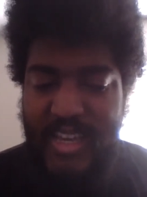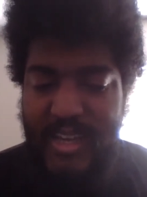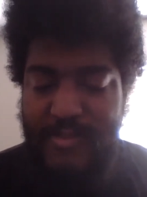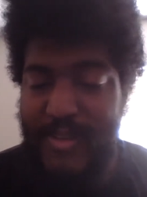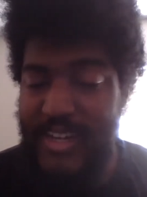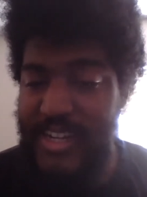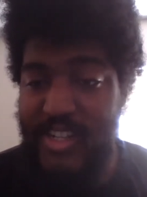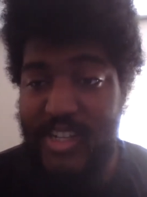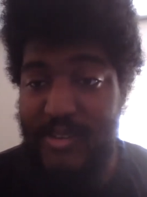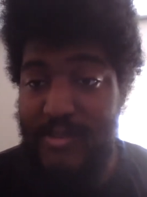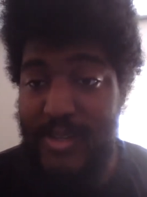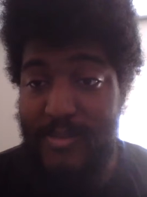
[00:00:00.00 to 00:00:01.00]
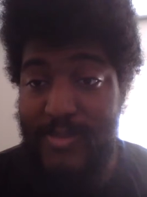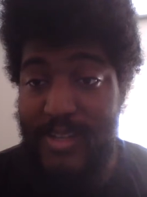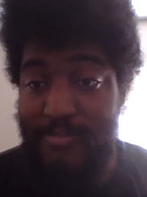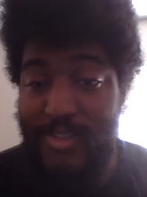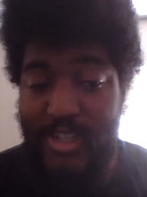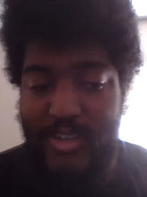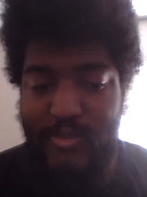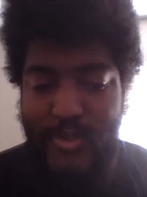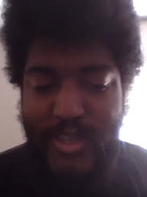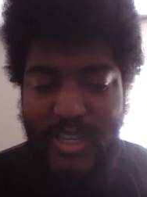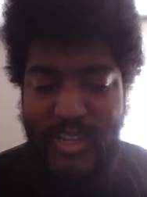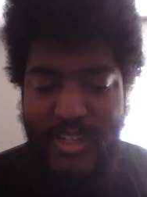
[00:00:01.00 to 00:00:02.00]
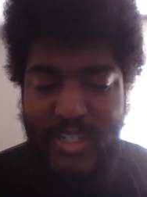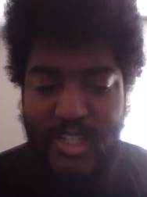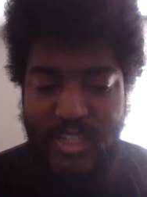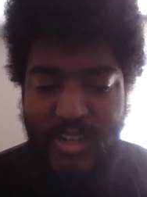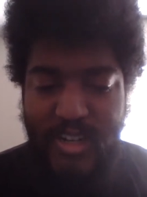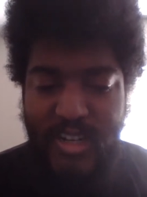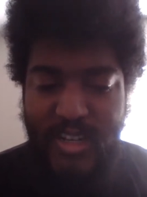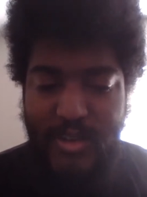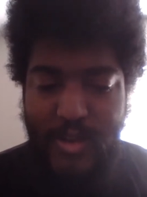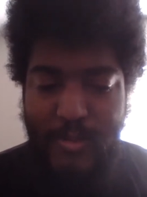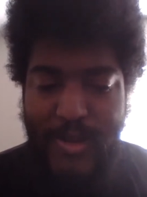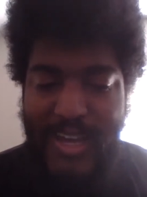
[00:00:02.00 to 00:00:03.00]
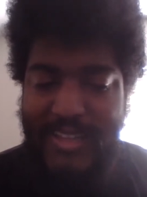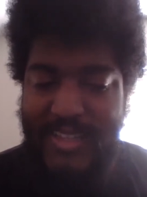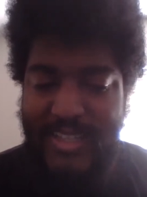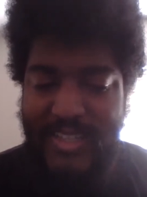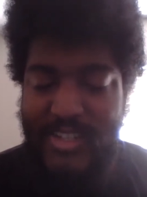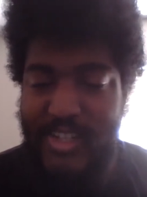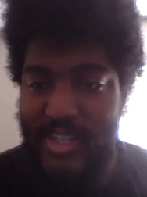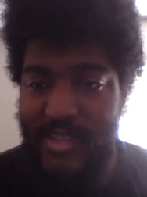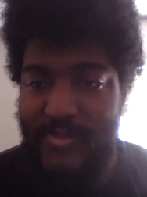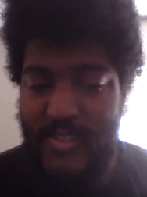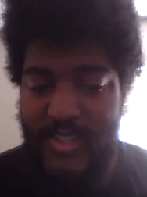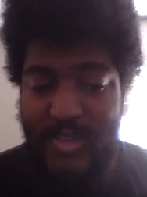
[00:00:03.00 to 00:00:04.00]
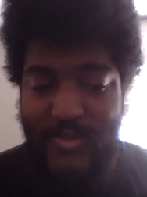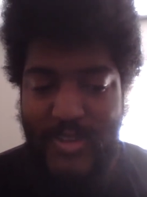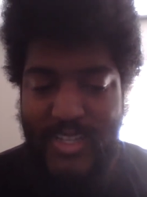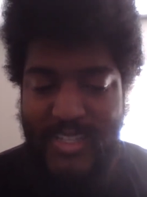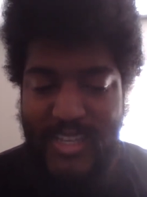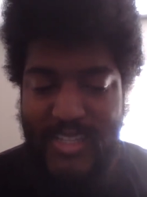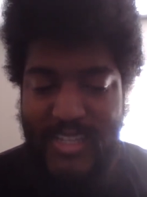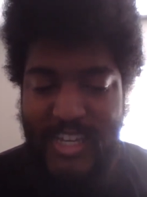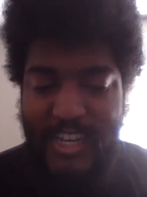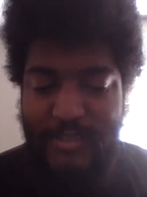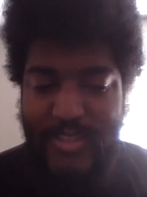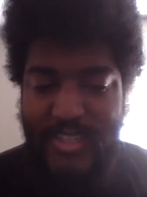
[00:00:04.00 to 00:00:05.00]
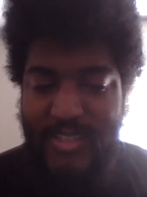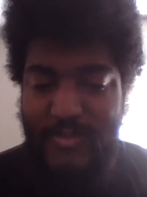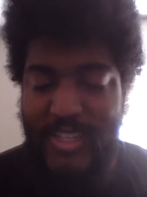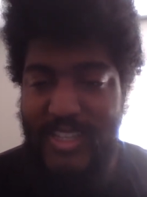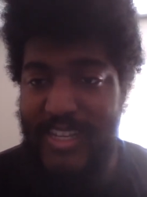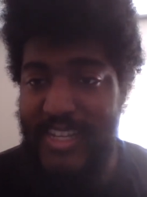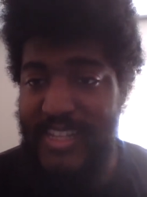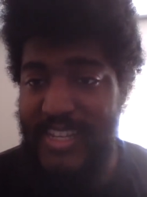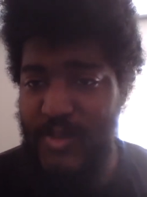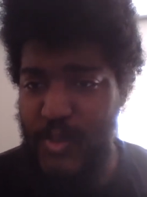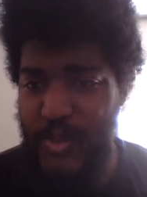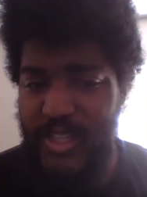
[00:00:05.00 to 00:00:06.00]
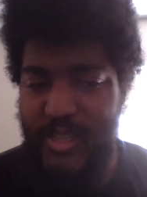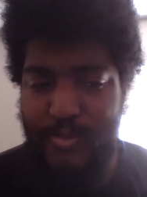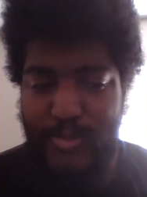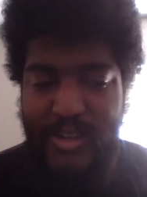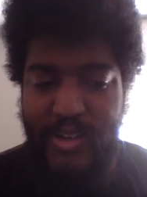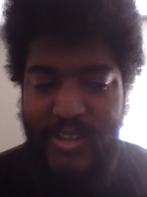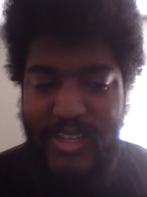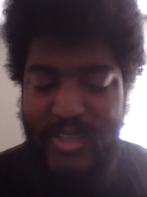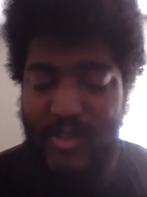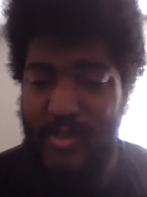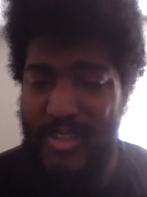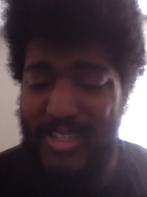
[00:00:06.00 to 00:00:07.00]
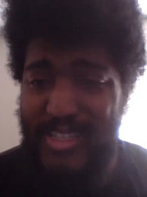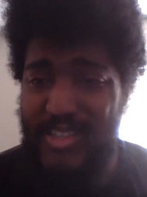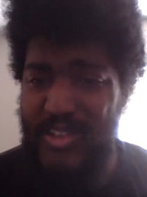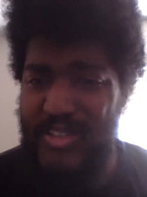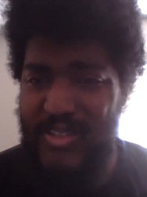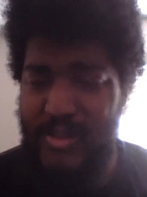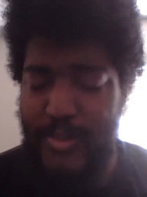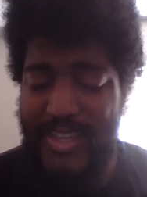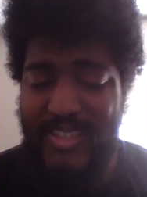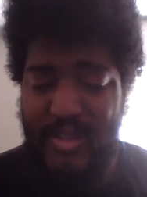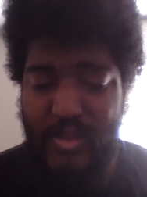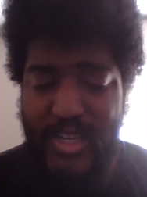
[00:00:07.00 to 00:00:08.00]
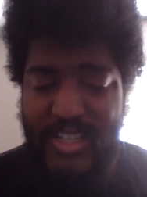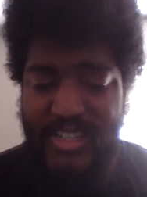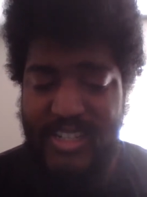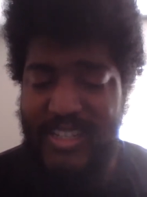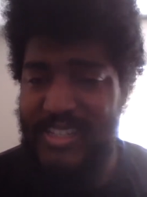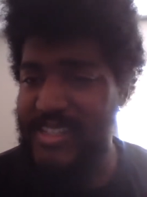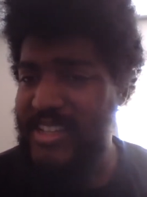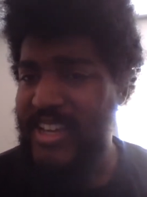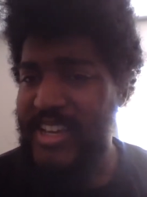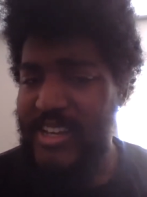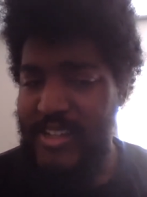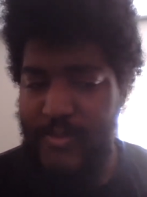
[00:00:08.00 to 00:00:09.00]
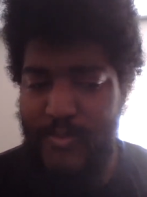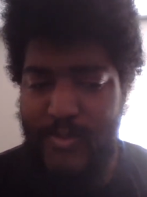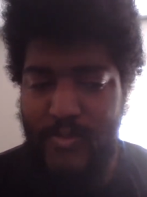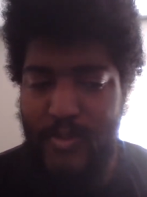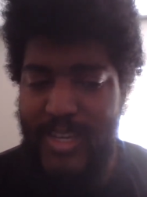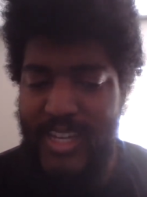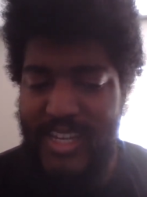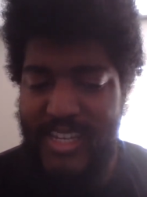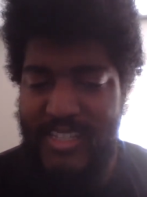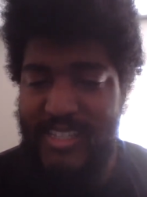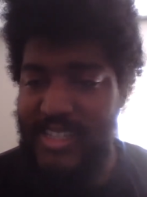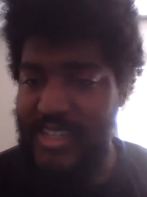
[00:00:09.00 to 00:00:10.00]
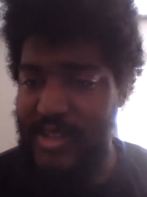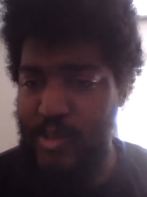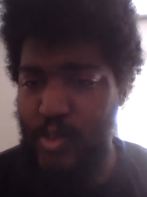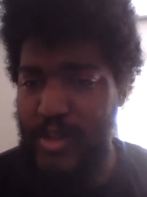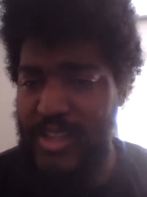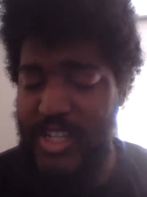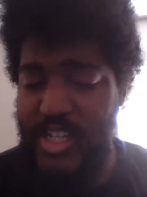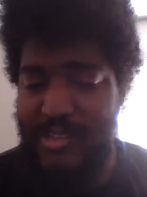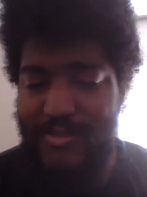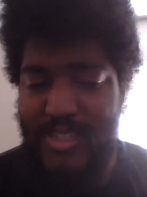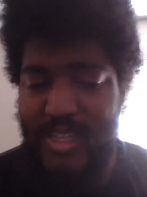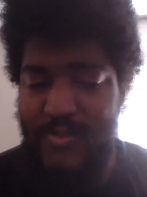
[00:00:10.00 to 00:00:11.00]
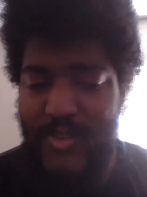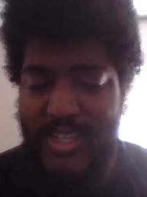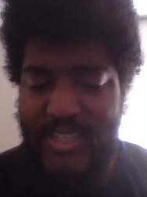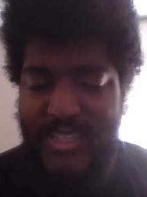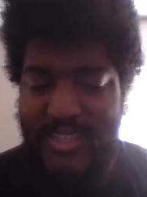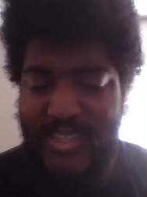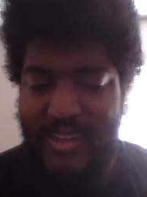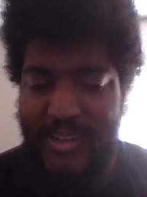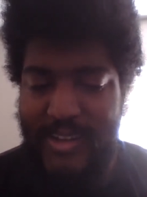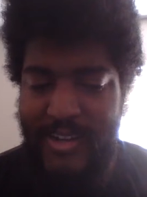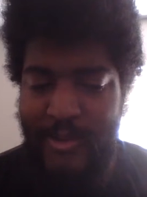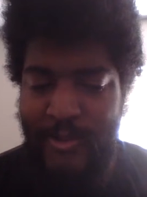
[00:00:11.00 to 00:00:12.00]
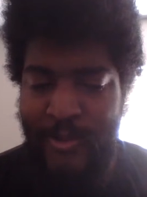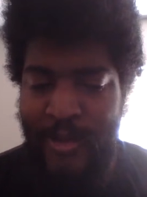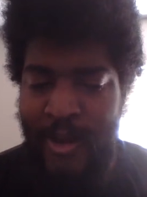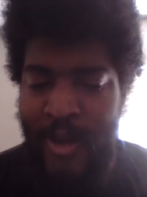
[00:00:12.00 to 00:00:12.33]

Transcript: I'm not uh, objectively unsure, you know, about this Chiefs defense at times because I mean that that's really the bigger that's that's also the biggest question for me is you know what the Chiefs defense is gonna do